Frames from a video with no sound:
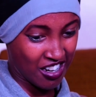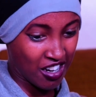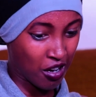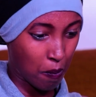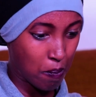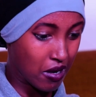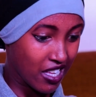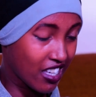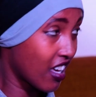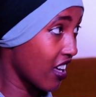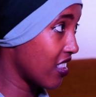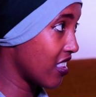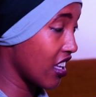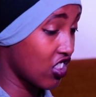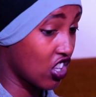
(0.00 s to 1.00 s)

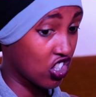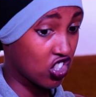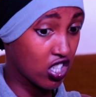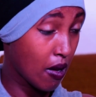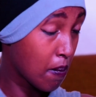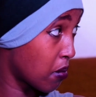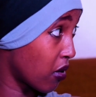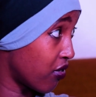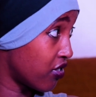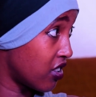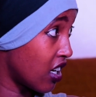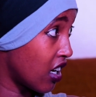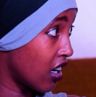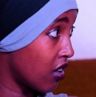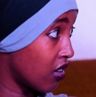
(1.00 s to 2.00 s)
replicating the shape of
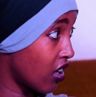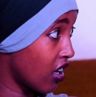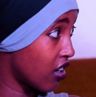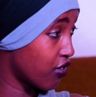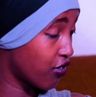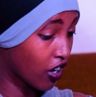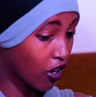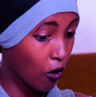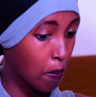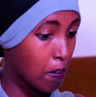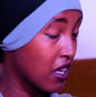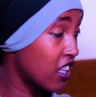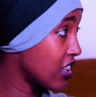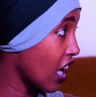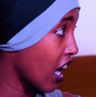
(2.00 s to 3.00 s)
the envelope
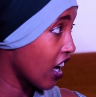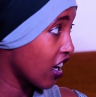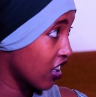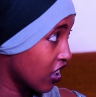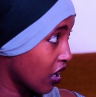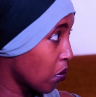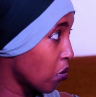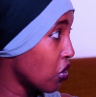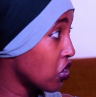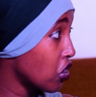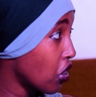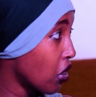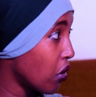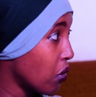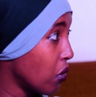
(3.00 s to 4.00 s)
and tying them with
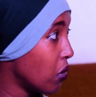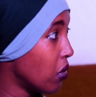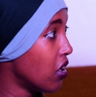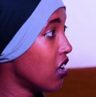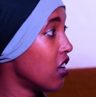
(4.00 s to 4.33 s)
glue.